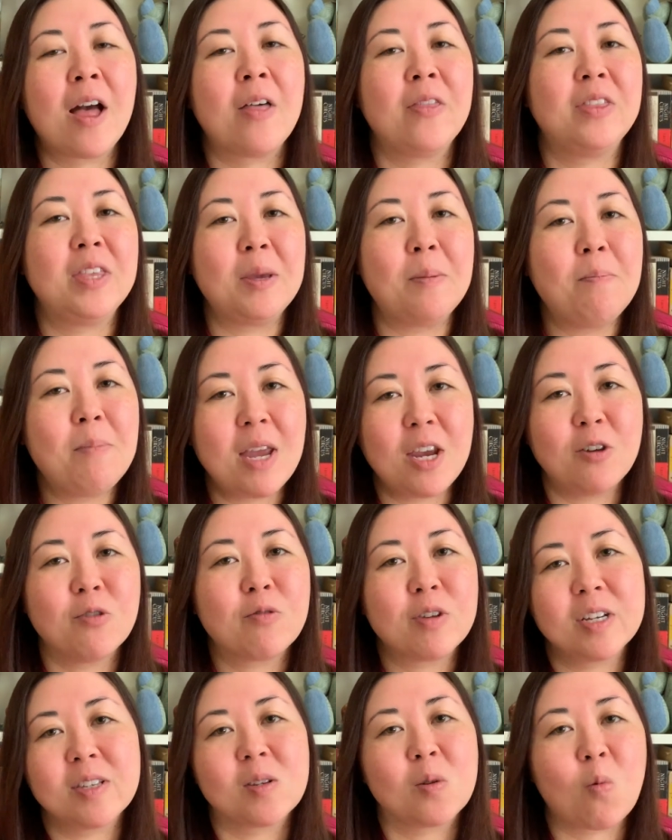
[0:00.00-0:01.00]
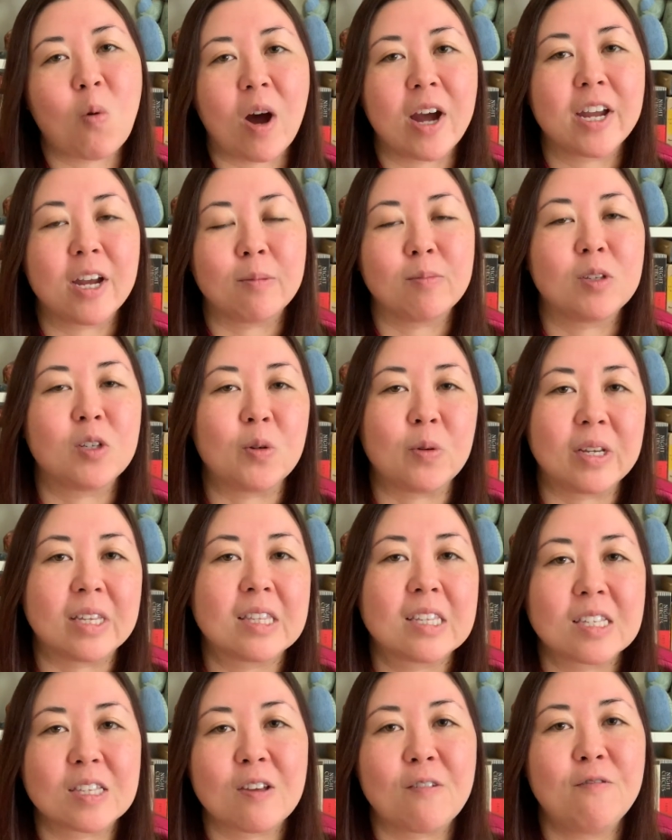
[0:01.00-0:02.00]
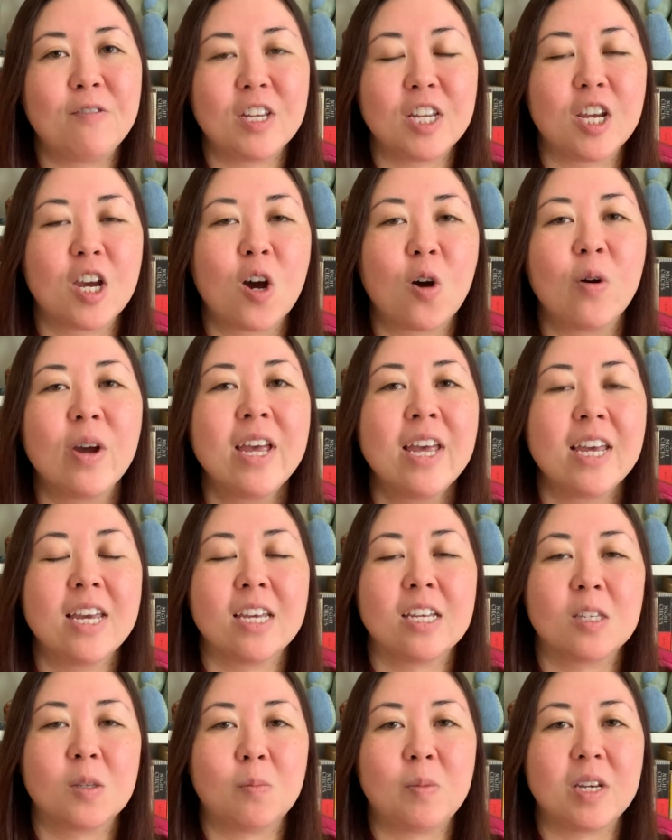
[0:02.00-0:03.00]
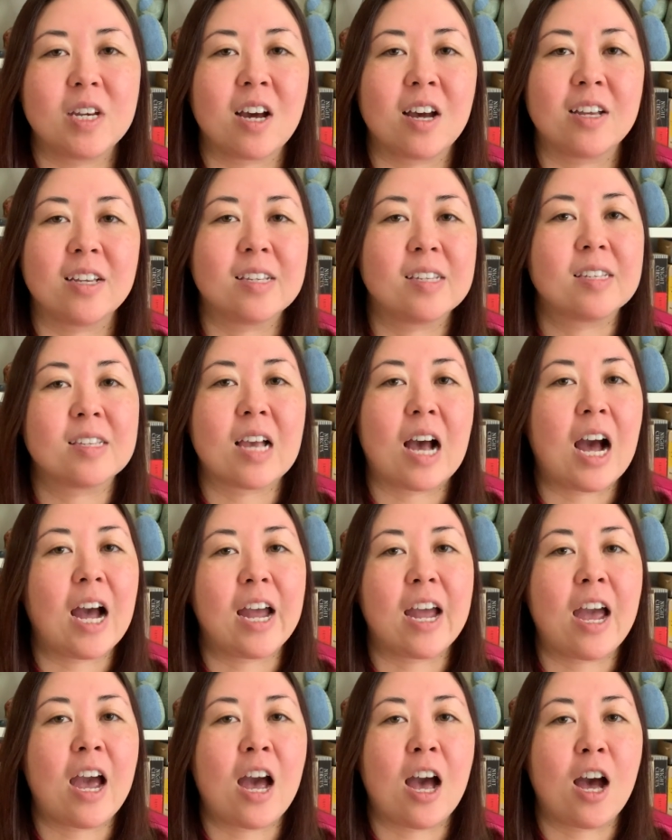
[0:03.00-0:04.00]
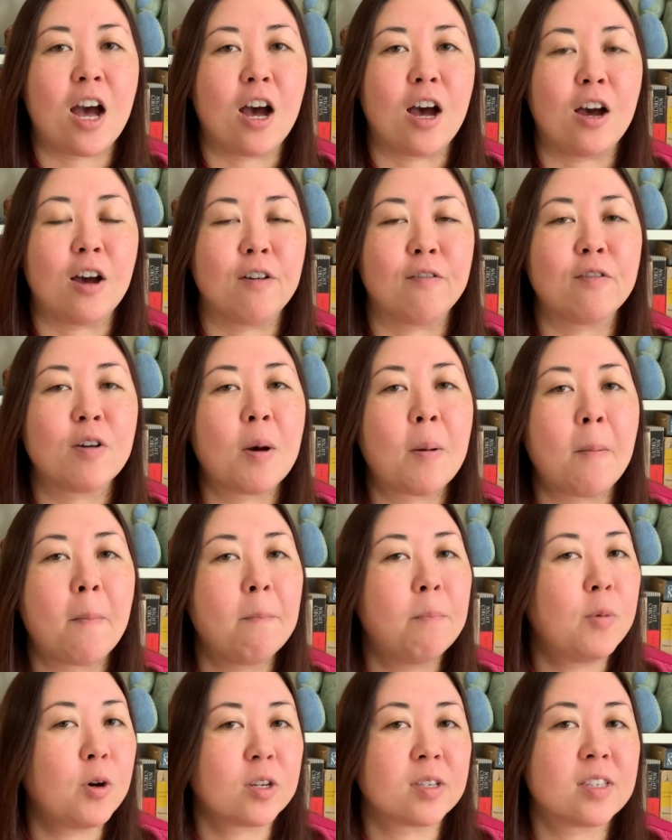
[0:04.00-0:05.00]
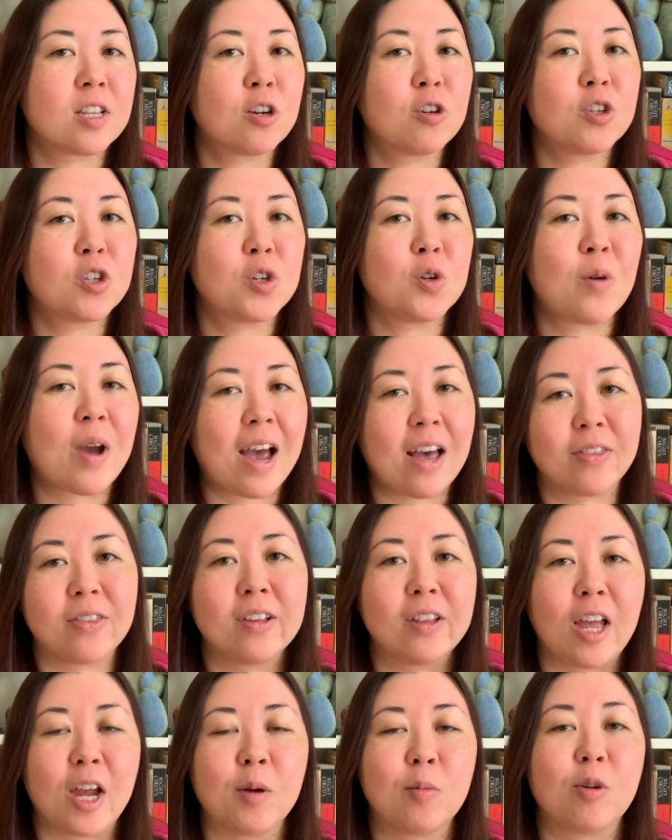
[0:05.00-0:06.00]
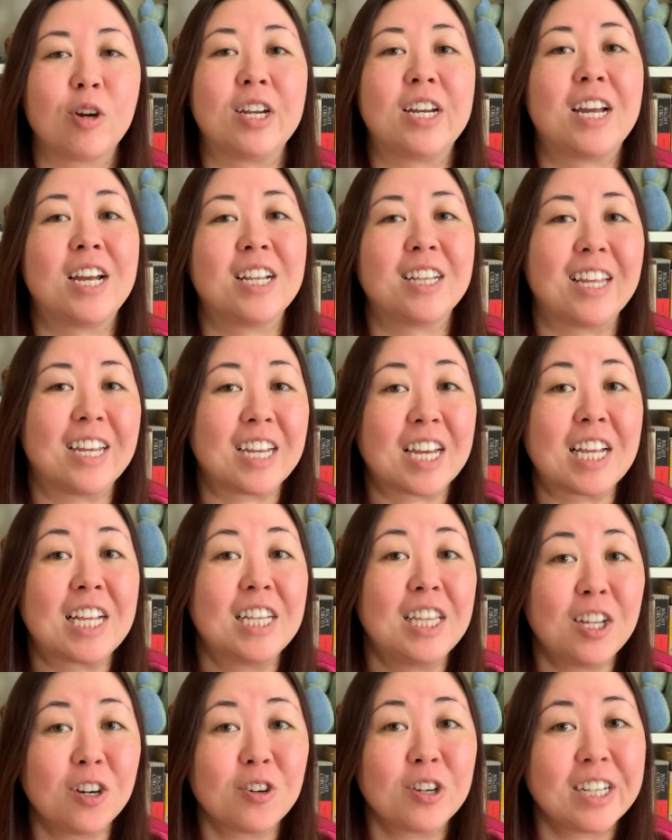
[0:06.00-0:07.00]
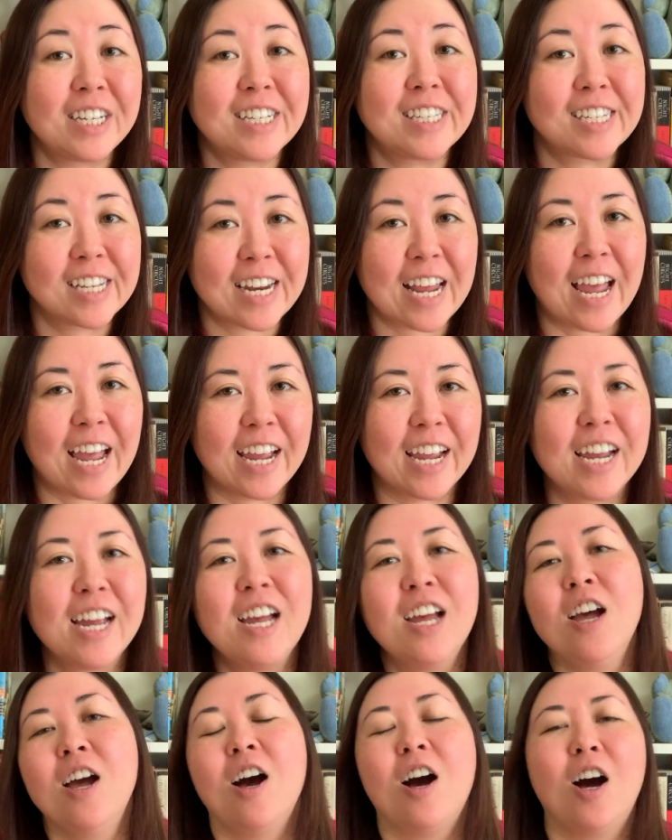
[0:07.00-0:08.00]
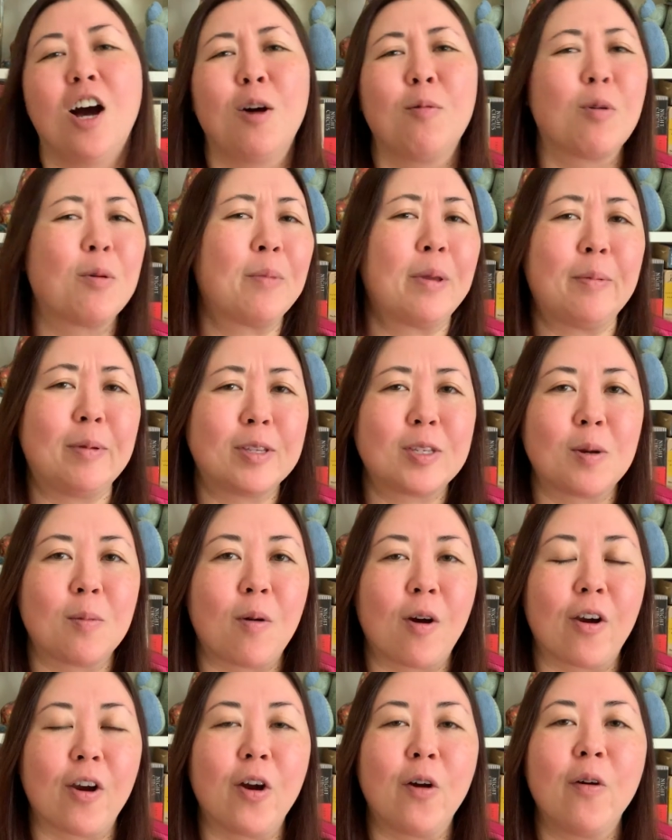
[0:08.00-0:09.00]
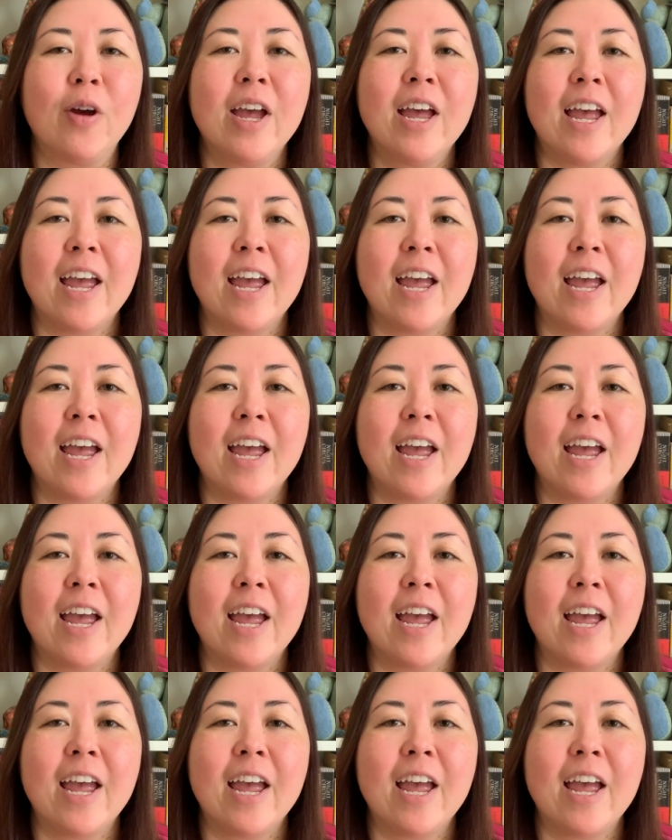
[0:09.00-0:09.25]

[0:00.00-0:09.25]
The main reason why I'm doing this video is because I have books that are due at the library like literally today or maybe tomorrow,